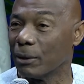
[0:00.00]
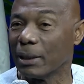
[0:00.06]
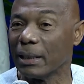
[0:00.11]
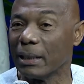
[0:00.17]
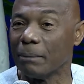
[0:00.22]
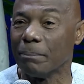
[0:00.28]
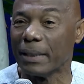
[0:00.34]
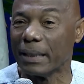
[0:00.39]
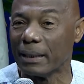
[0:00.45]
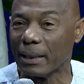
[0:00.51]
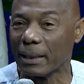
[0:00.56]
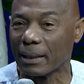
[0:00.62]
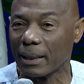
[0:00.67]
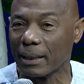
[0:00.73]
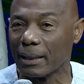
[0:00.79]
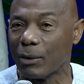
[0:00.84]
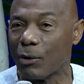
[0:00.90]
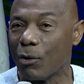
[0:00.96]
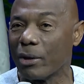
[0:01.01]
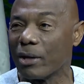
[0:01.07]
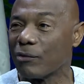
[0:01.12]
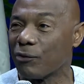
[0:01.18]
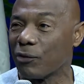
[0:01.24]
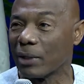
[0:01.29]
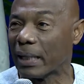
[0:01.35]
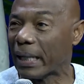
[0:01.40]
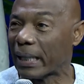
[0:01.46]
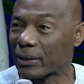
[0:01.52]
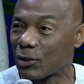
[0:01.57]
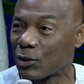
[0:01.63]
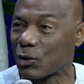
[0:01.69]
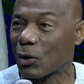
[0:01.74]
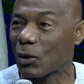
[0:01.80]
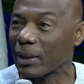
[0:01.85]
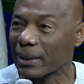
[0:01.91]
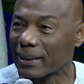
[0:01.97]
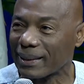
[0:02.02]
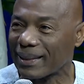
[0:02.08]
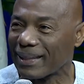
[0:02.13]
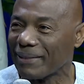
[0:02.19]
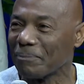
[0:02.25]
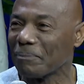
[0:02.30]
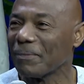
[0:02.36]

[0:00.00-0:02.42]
immediately going for less salt.